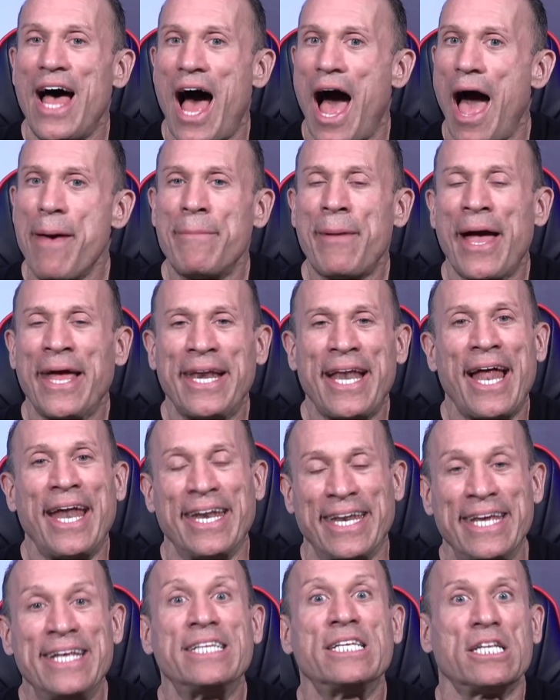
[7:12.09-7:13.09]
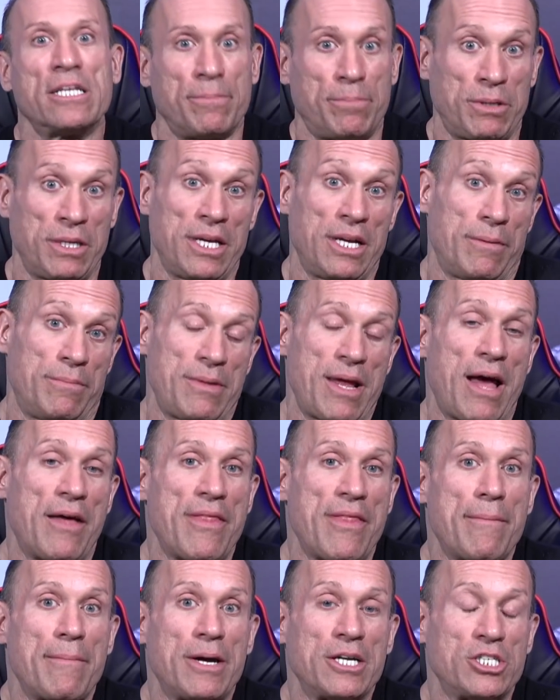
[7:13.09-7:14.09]
I might not need to deplete him down
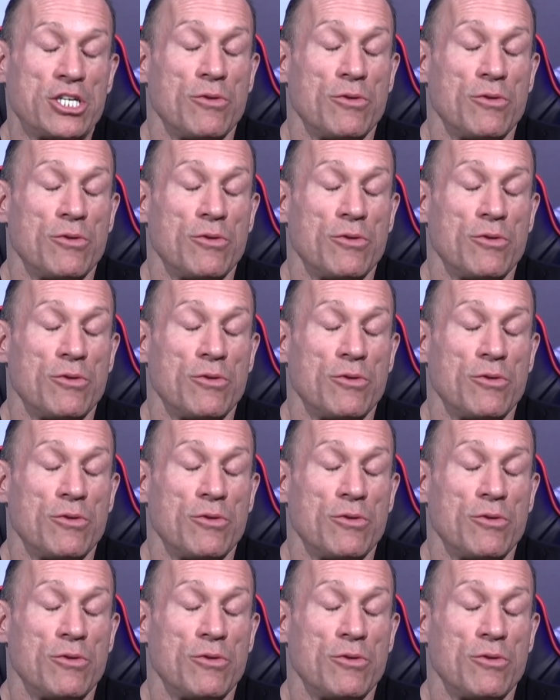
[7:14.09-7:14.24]
that much.